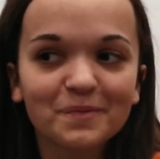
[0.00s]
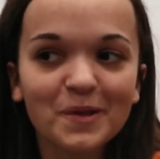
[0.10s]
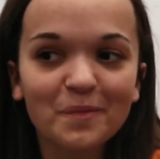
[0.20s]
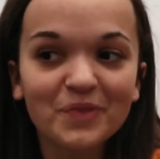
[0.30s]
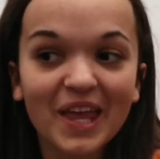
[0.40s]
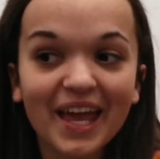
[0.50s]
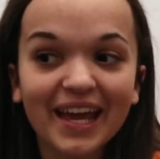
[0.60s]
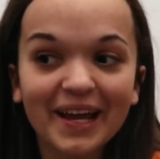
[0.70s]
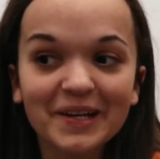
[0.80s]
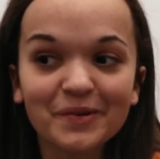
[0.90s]
So,
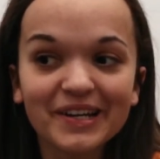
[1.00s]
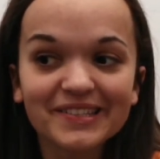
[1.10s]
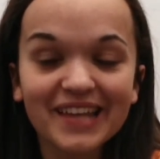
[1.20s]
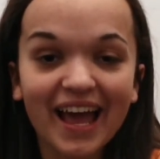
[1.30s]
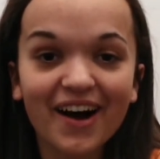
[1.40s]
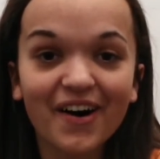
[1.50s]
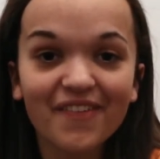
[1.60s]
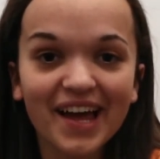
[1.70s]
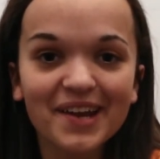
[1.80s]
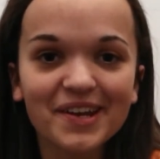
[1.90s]
anyways, on
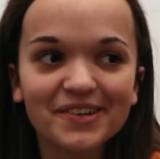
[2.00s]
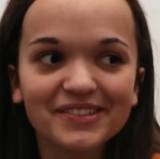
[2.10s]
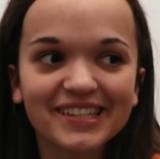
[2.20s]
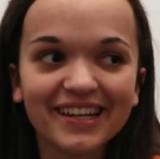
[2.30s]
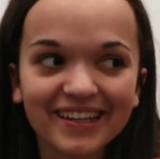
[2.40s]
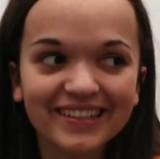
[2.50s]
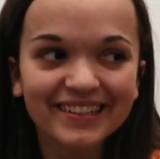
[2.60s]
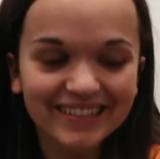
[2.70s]
that note,